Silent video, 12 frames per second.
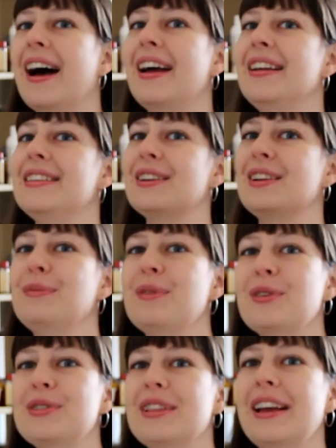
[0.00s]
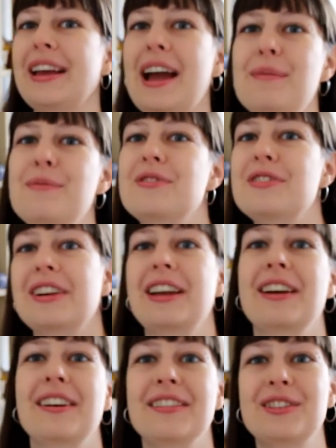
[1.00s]
it's almost like I'm
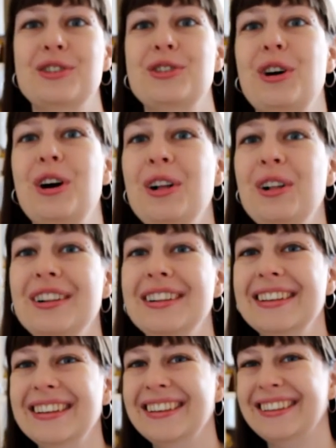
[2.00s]
working on the shawl.